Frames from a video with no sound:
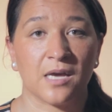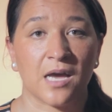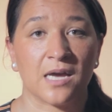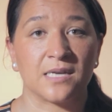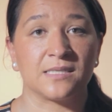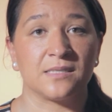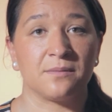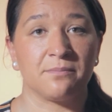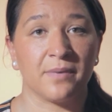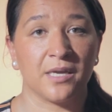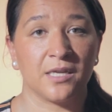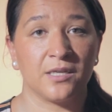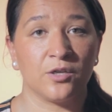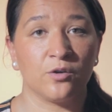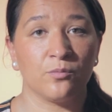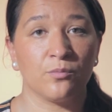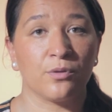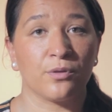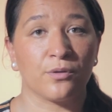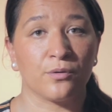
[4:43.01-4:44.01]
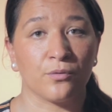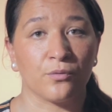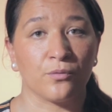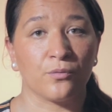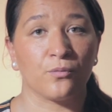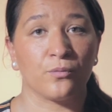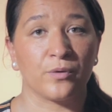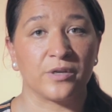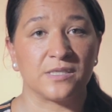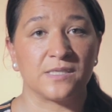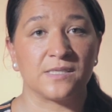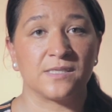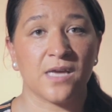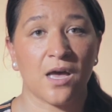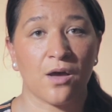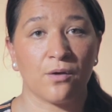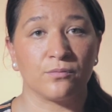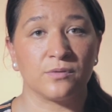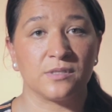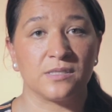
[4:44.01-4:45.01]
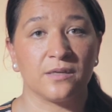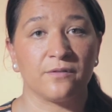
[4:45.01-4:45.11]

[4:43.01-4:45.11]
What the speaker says: as the medium through which sounds